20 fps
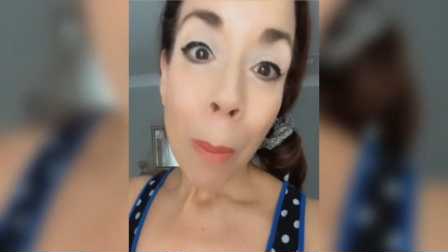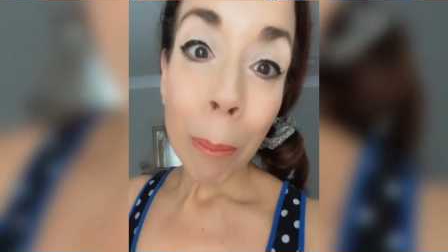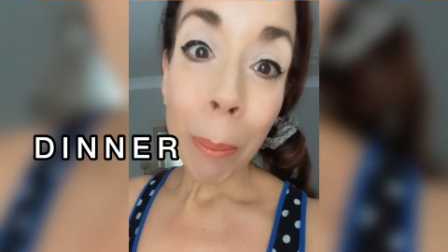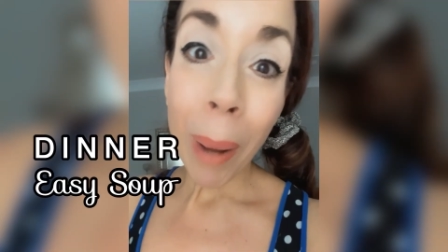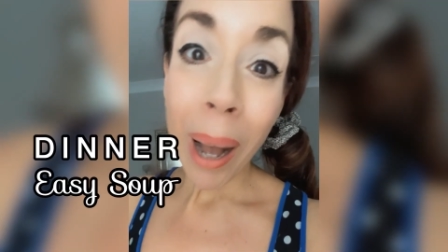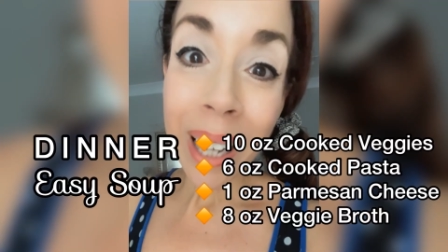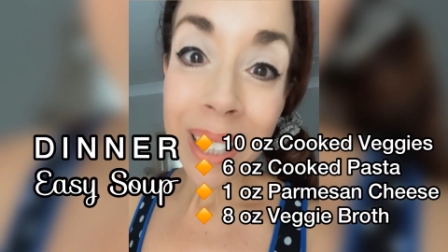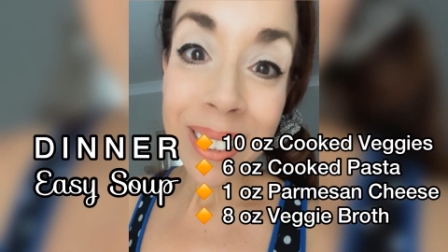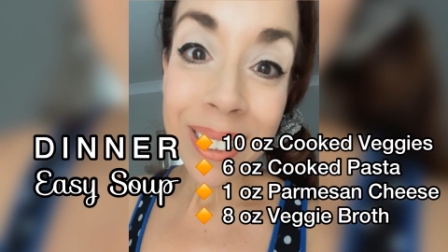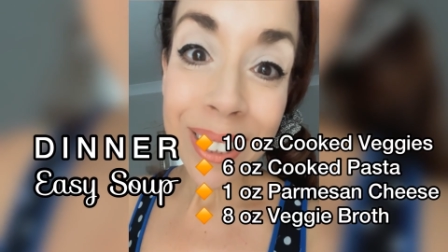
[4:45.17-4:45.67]

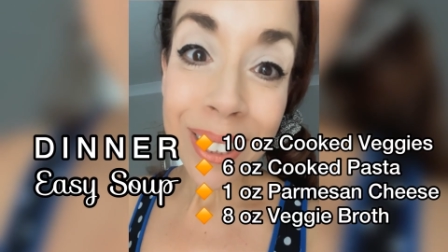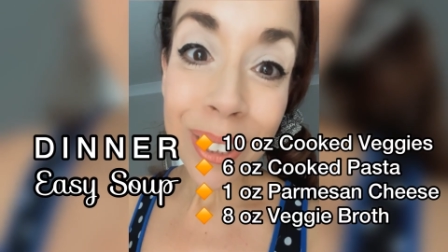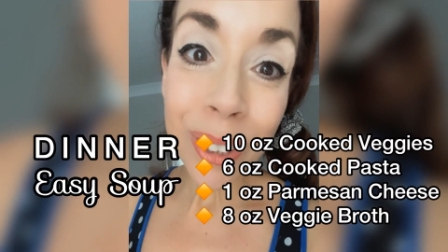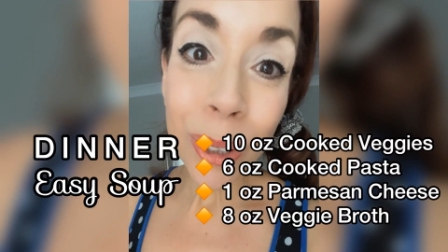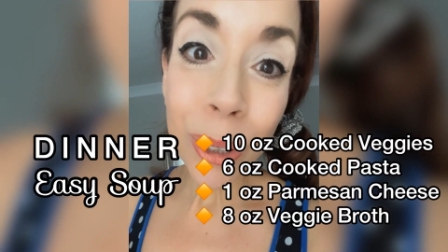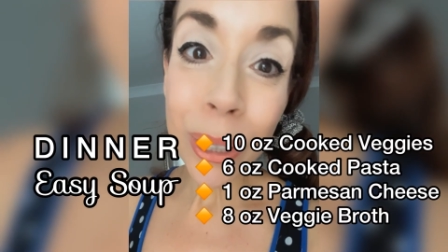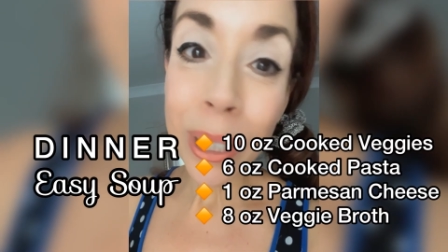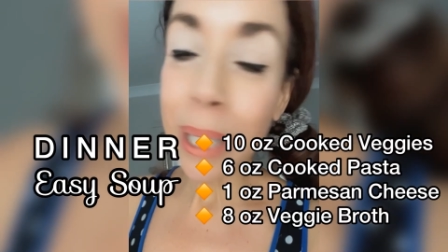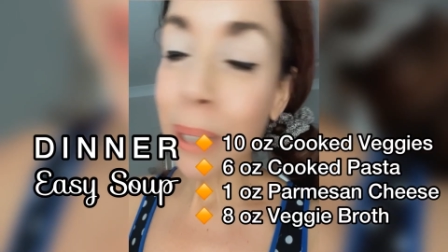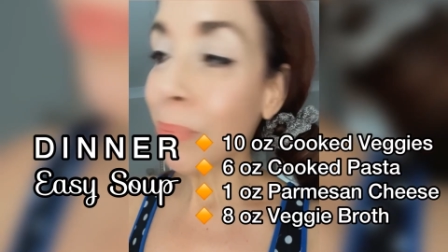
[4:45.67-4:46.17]
Pasta's
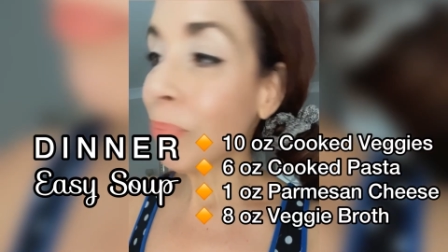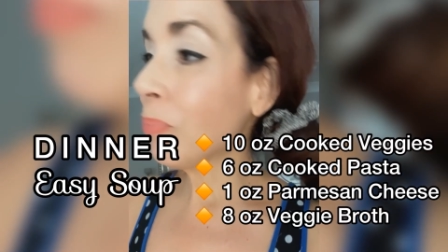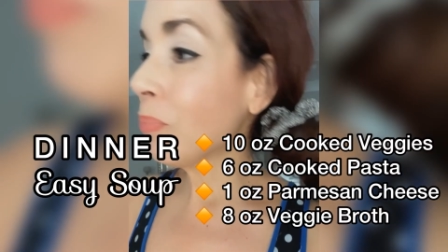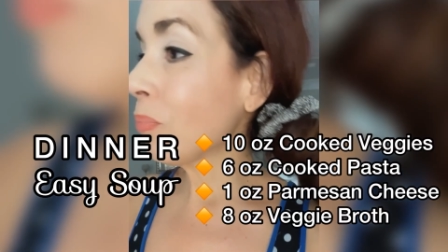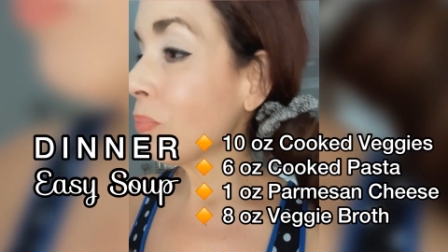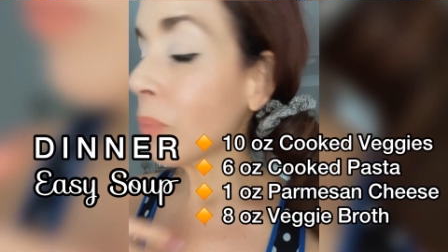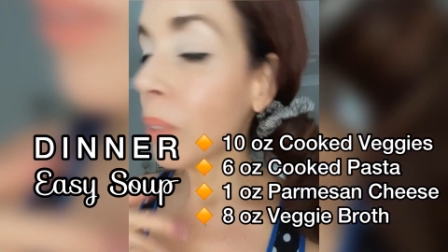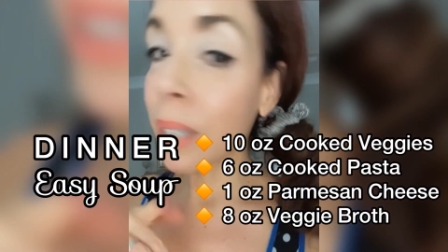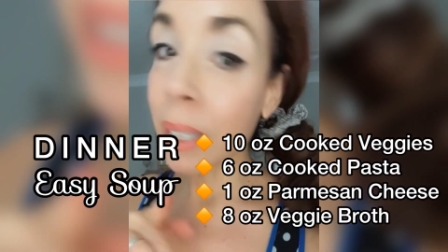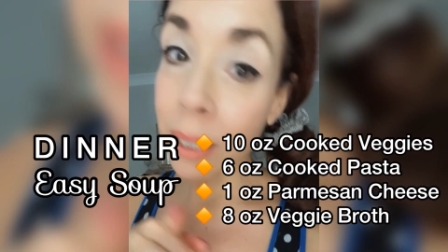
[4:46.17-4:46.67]
cooking.
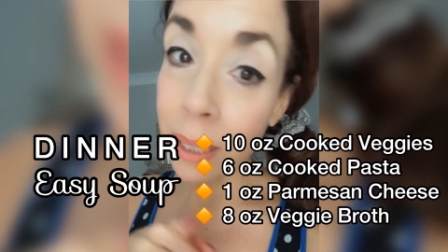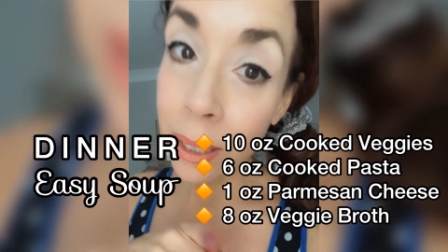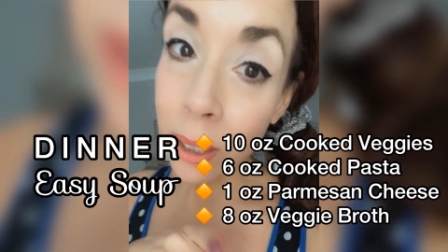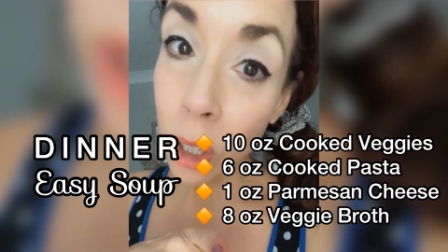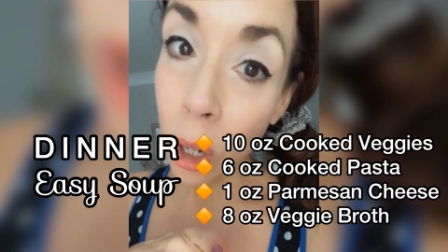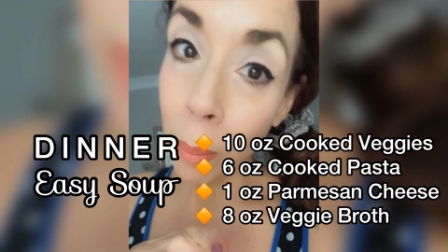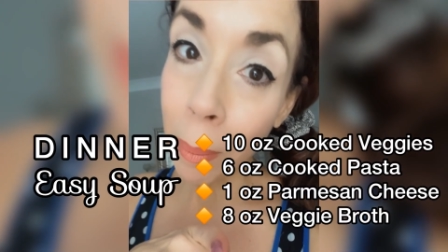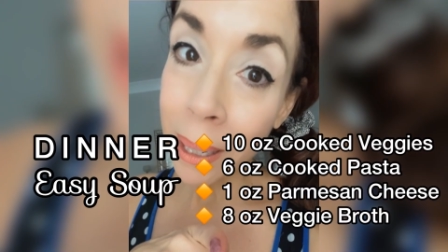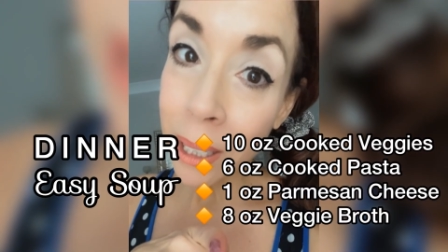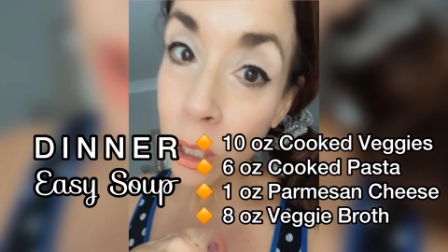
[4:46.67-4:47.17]
This is
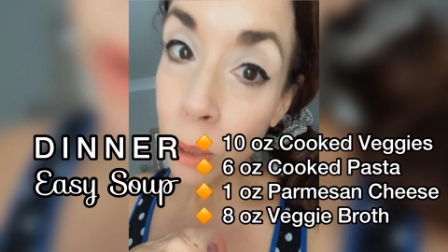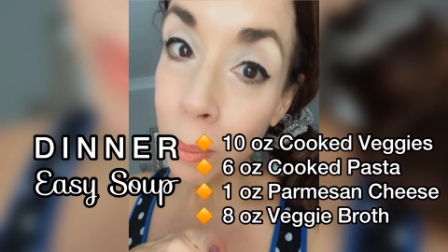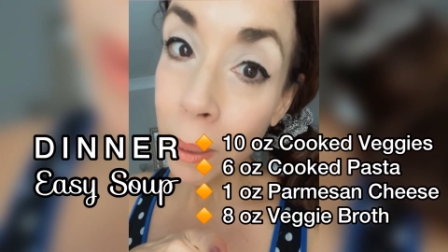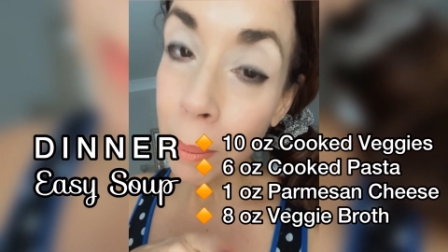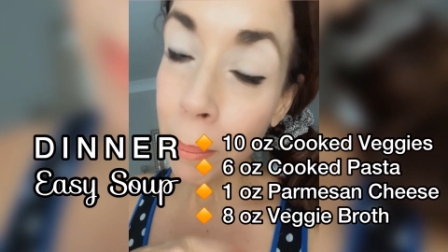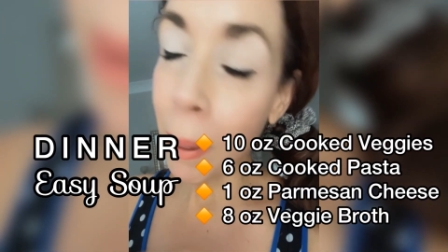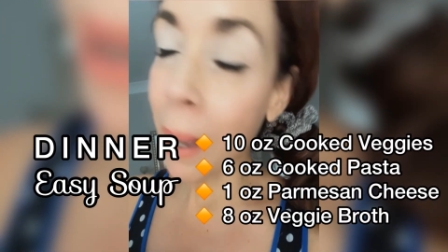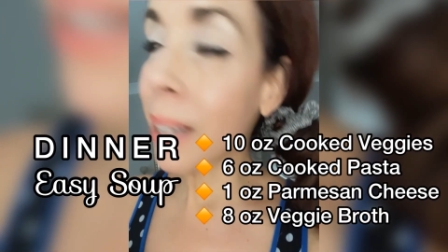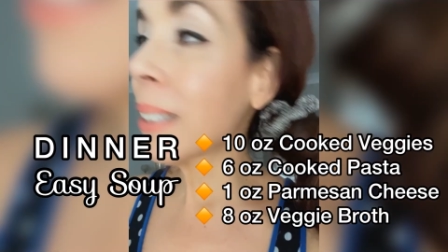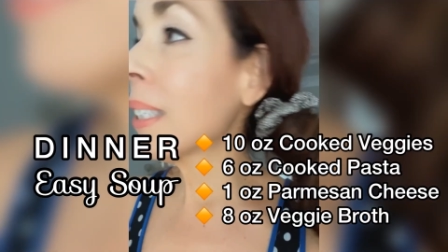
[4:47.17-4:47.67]
garbanzo bean
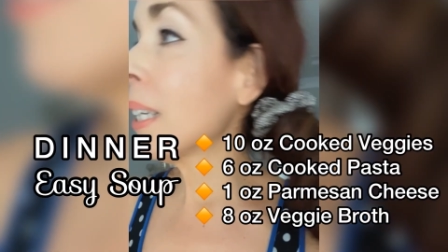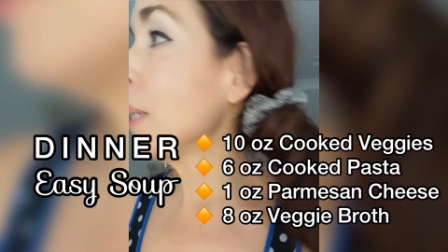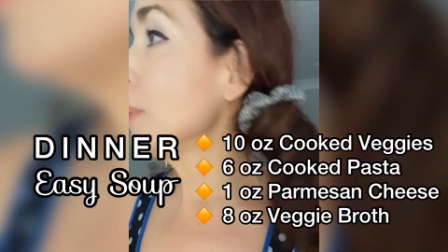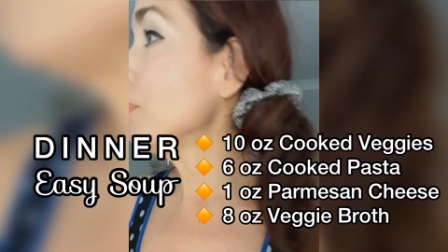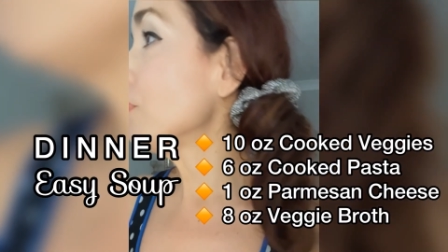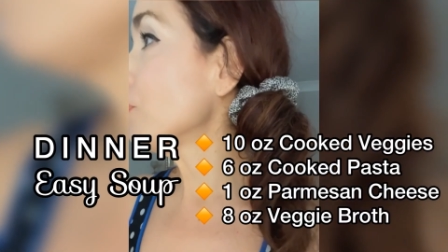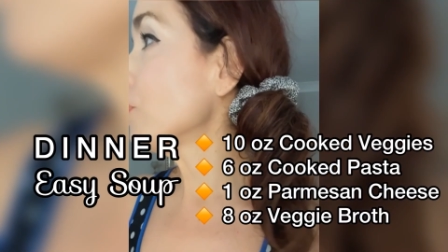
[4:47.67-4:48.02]
pasta.